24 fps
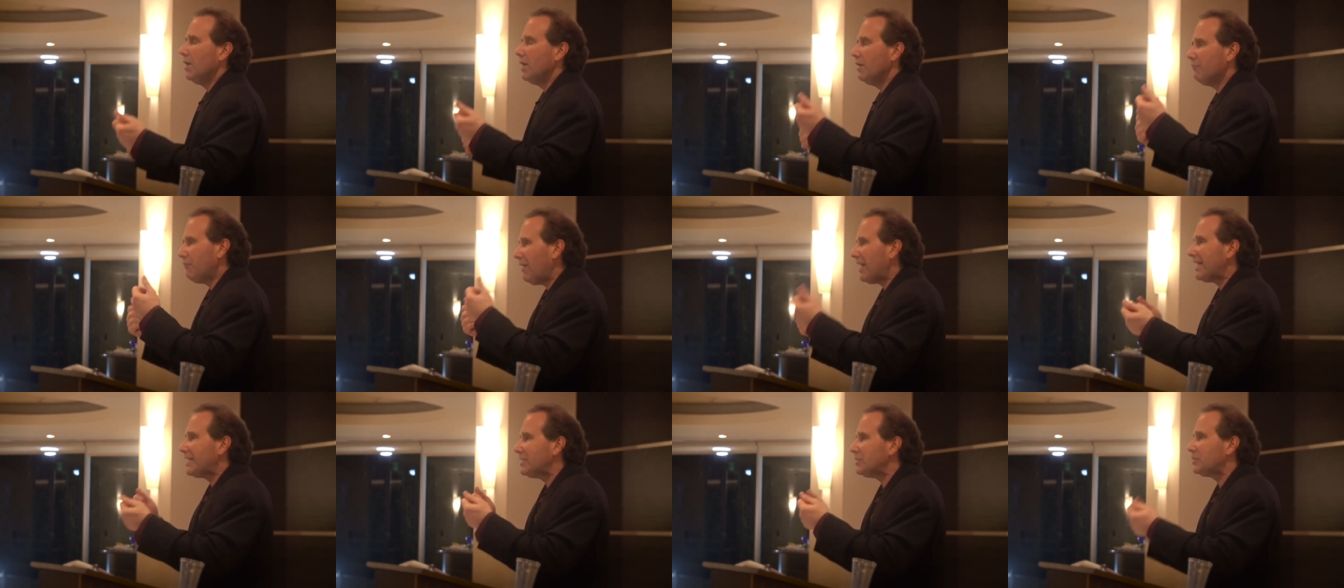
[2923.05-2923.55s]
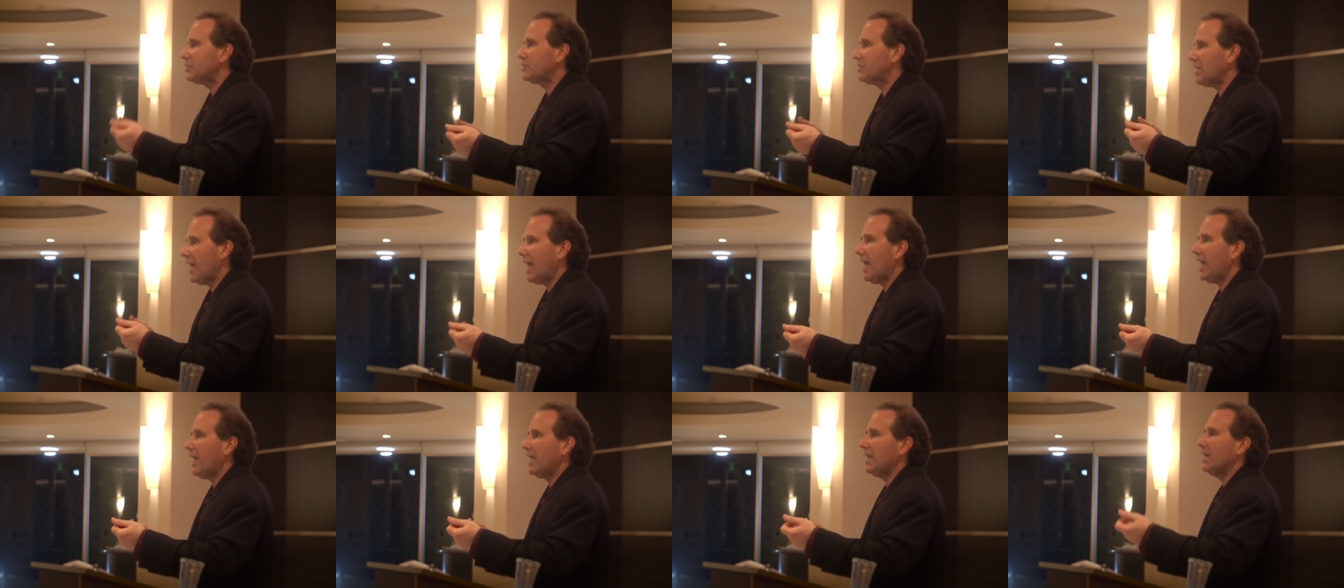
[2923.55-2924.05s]
if I can
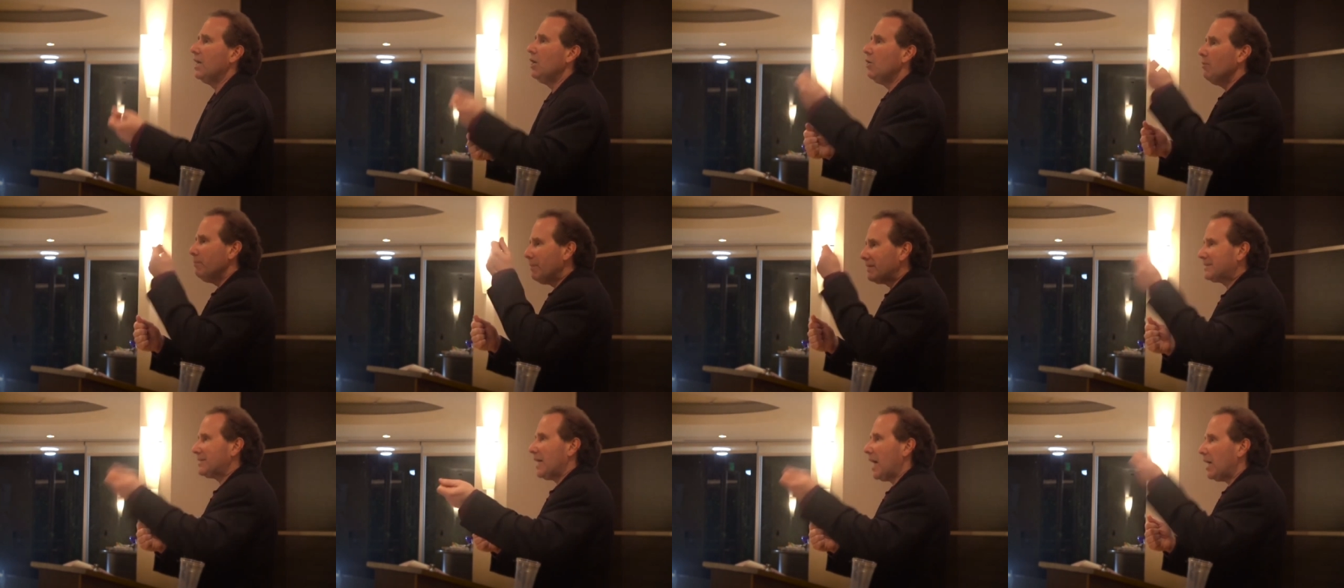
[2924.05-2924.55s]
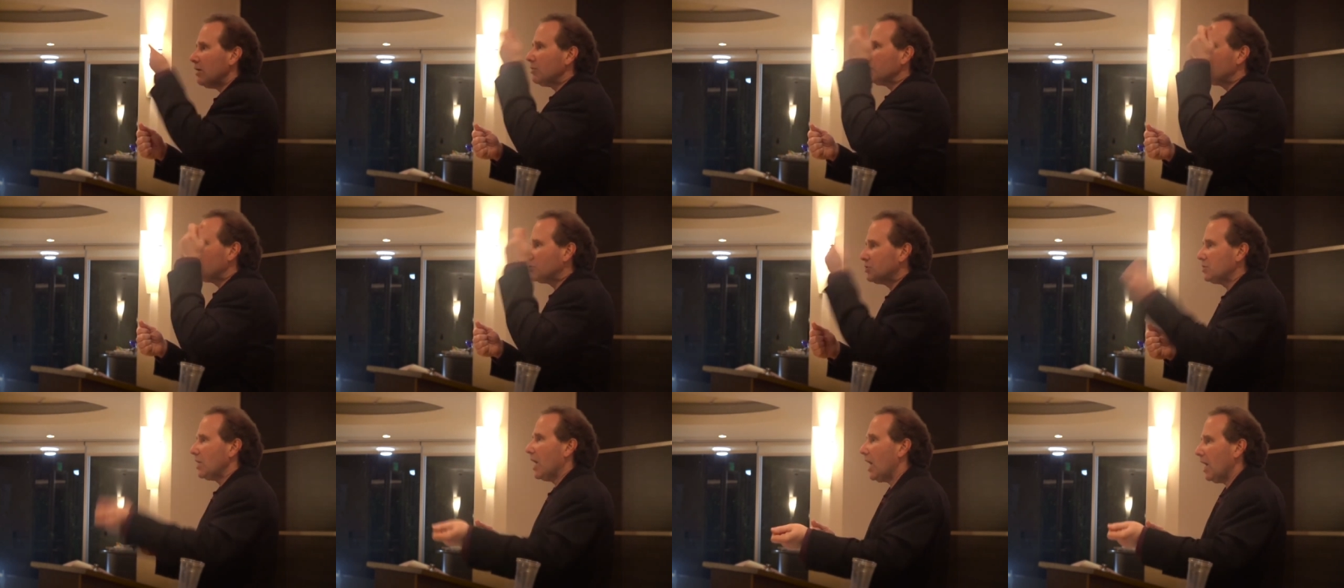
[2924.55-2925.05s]
say
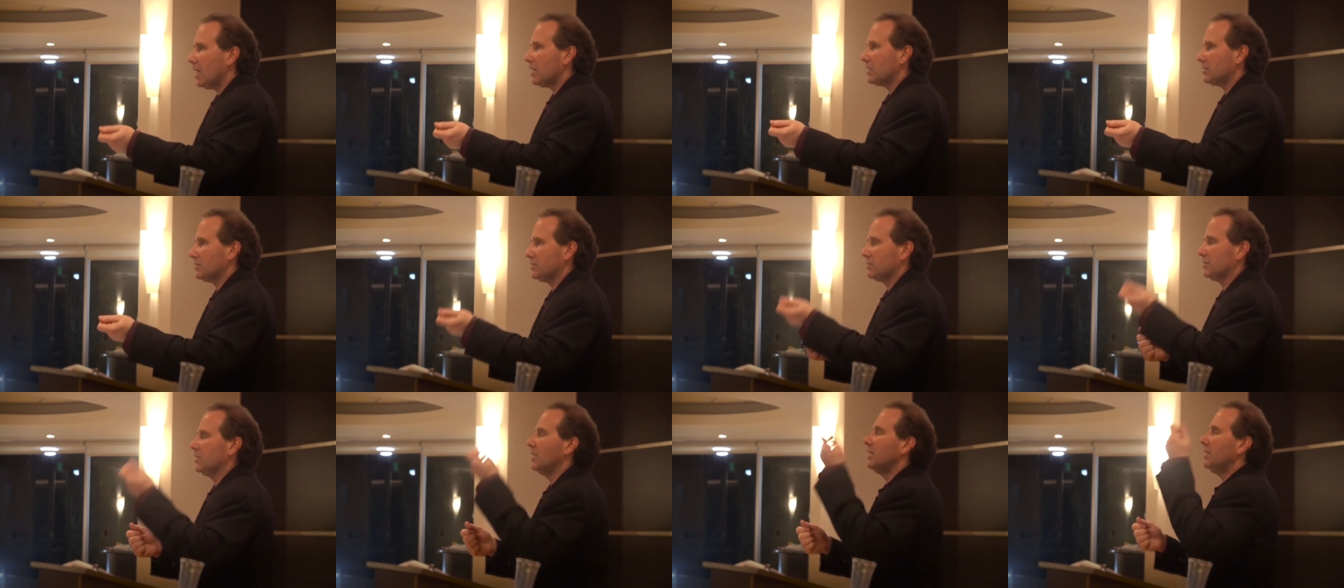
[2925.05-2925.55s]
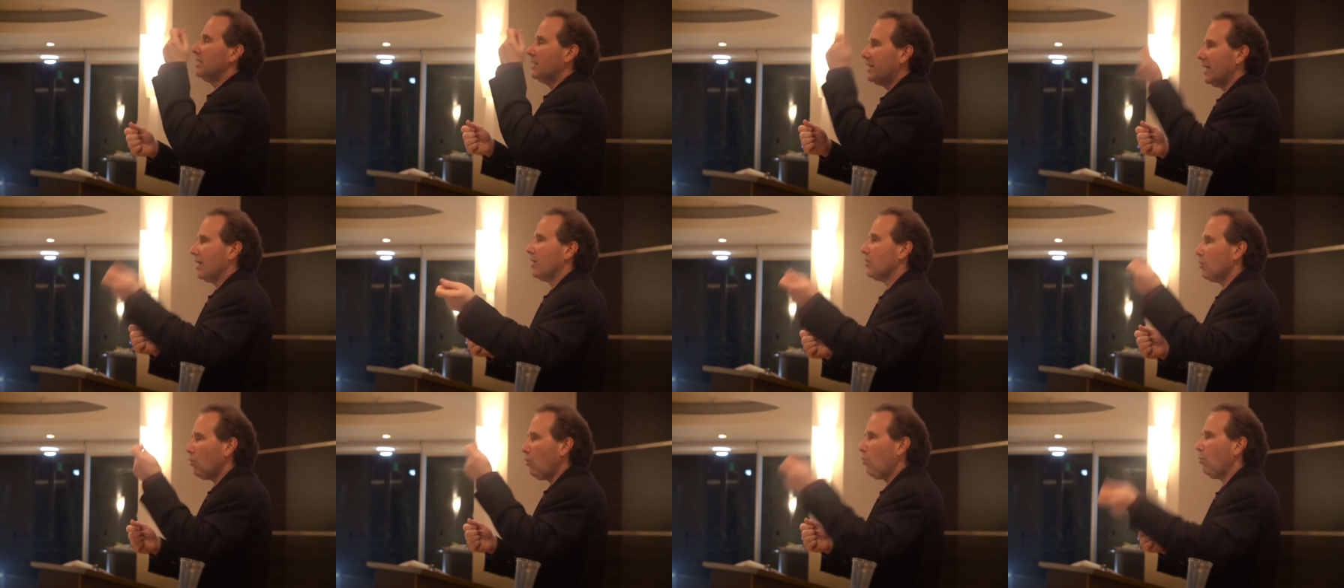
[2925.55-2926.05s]
McDonald's sucks,
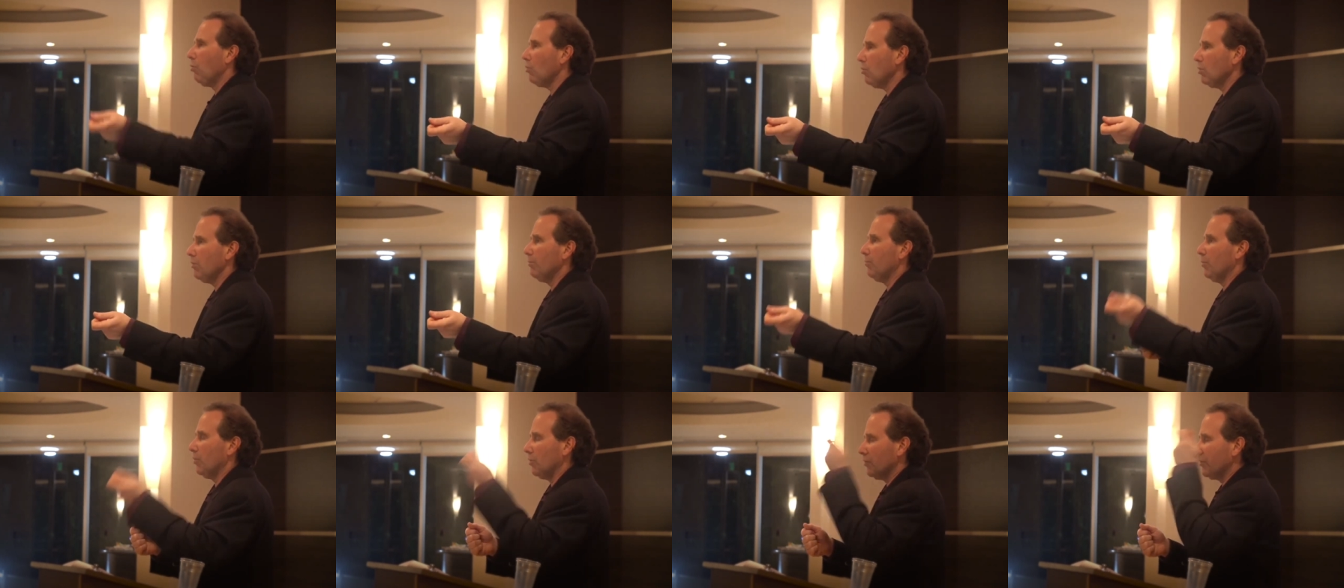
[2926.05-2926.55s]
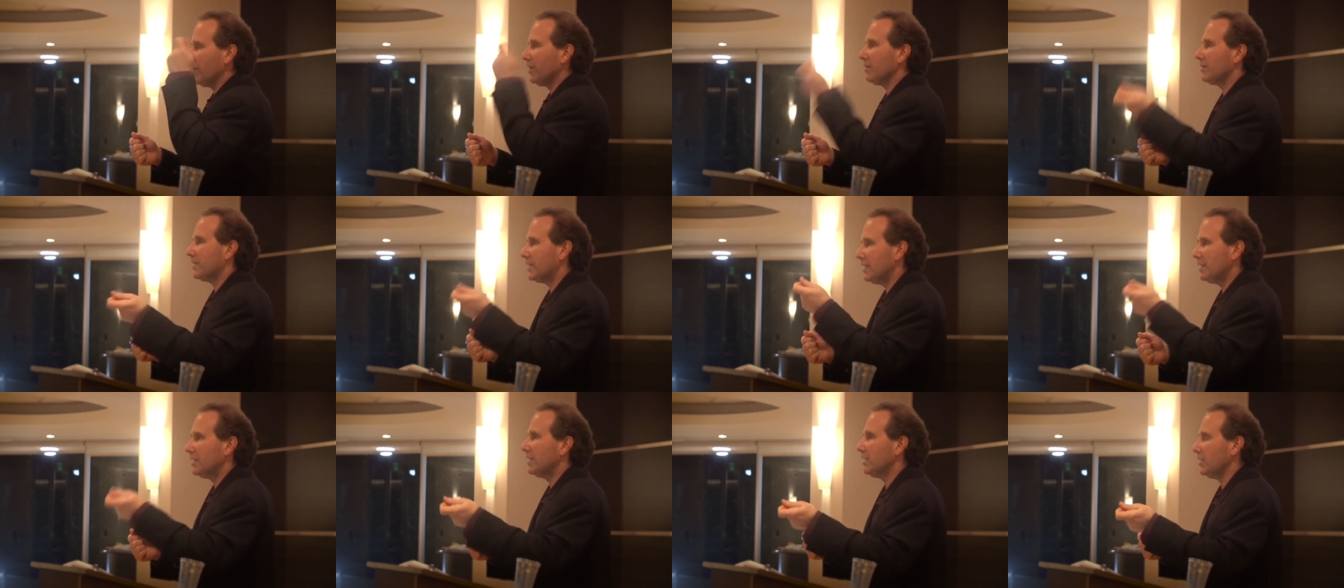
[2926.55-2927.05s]
they're horrible, they're
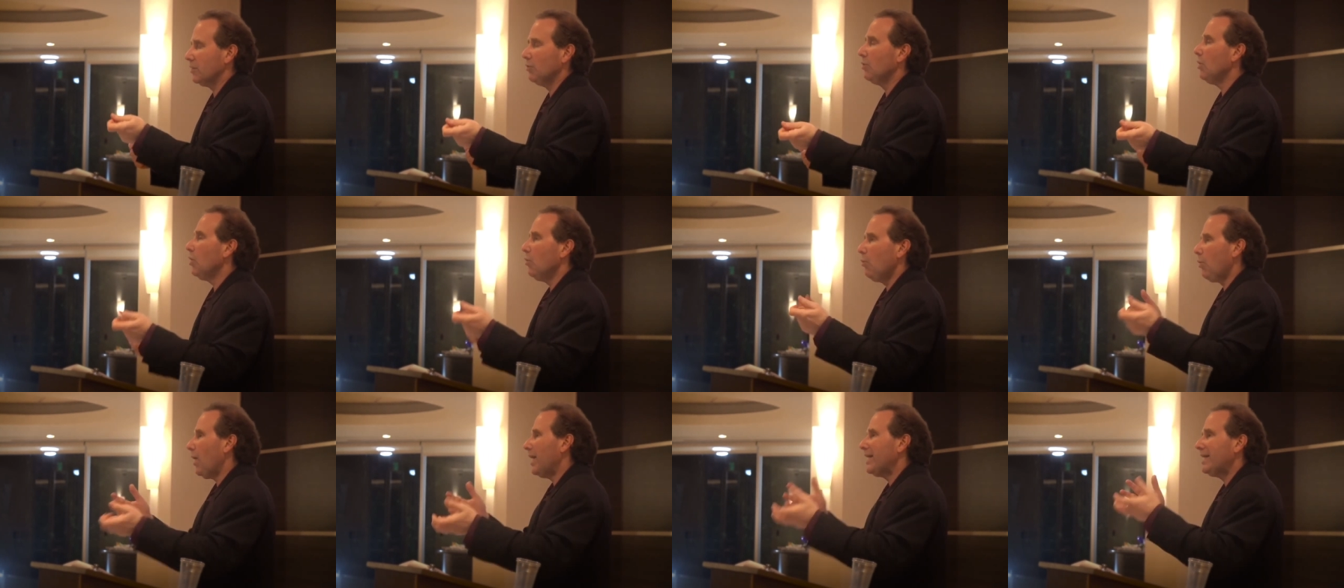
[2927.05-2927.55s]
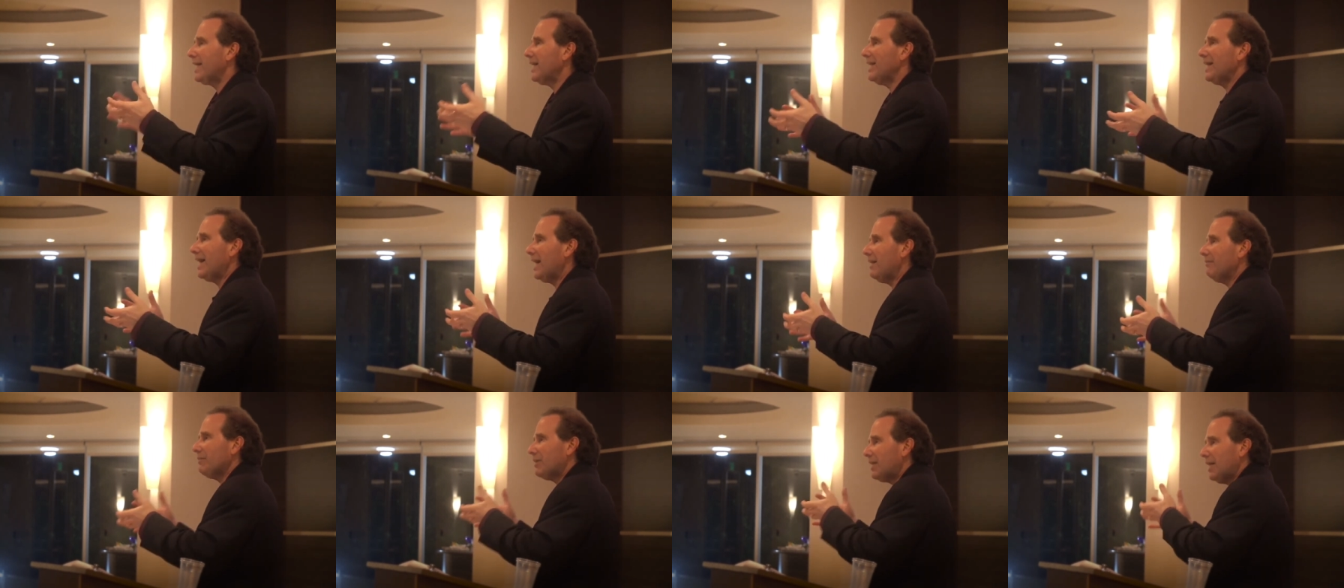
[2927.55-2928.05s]
killing you, why
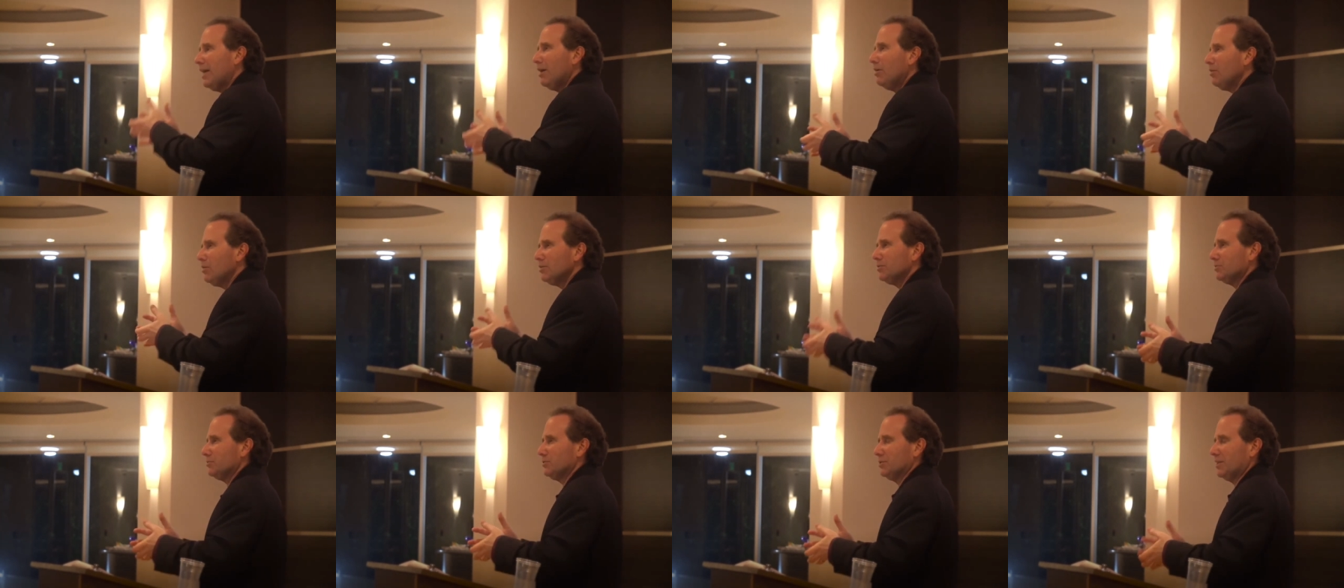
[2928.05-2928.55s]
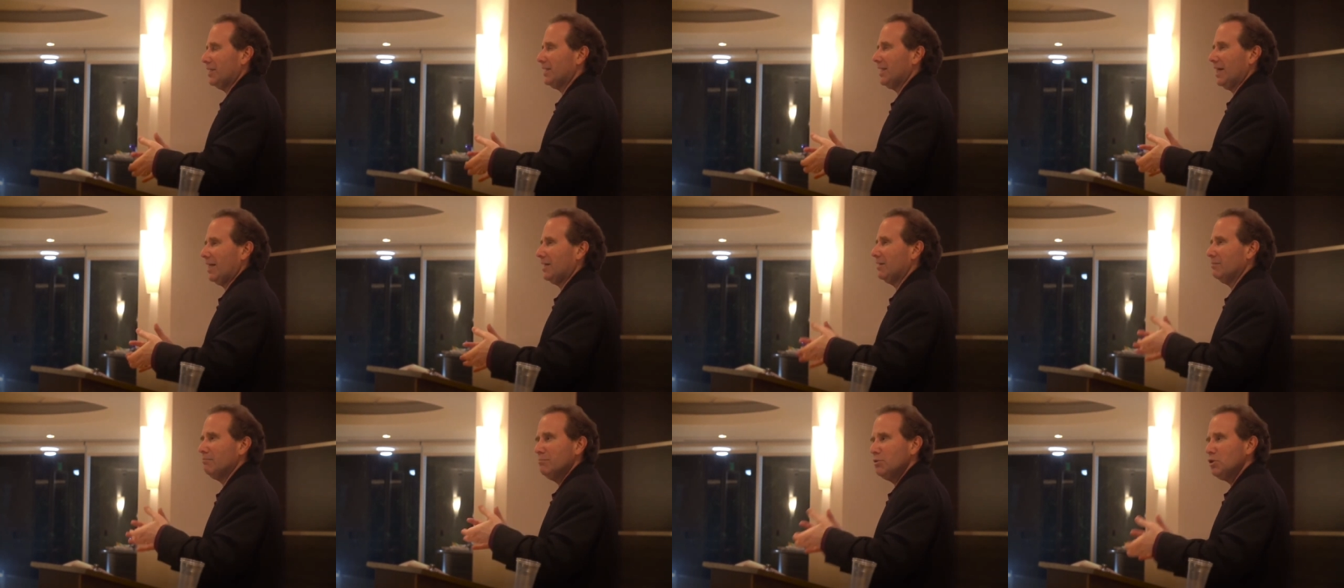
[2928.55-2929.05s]
can't I have a character say
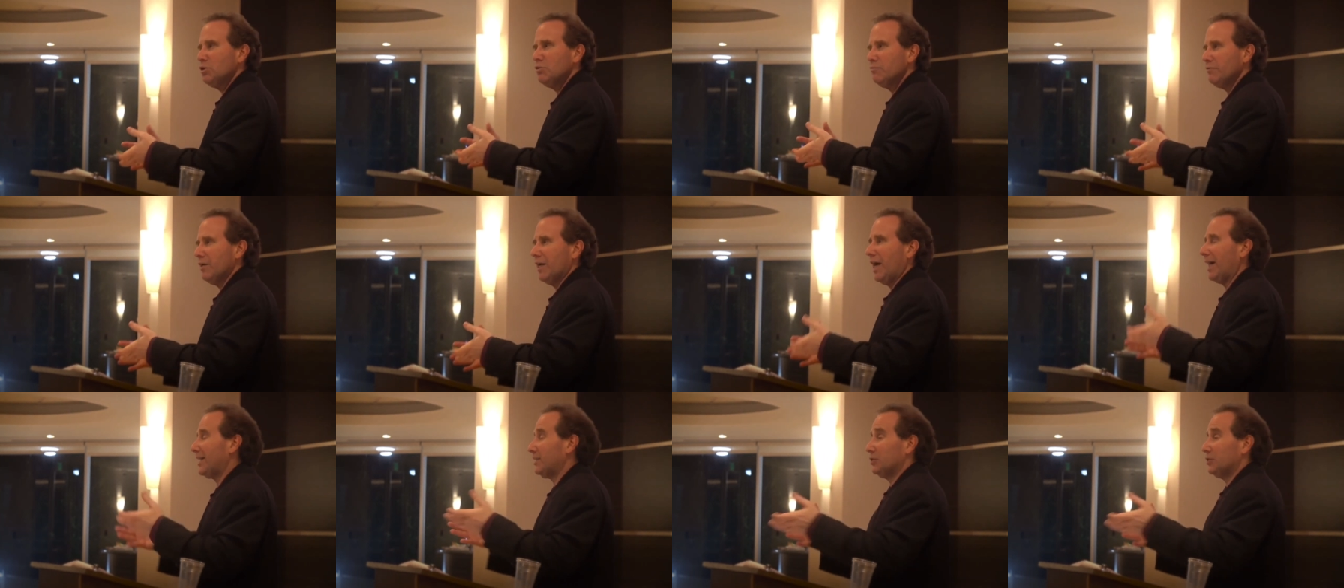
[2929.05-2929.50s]
that in a movie?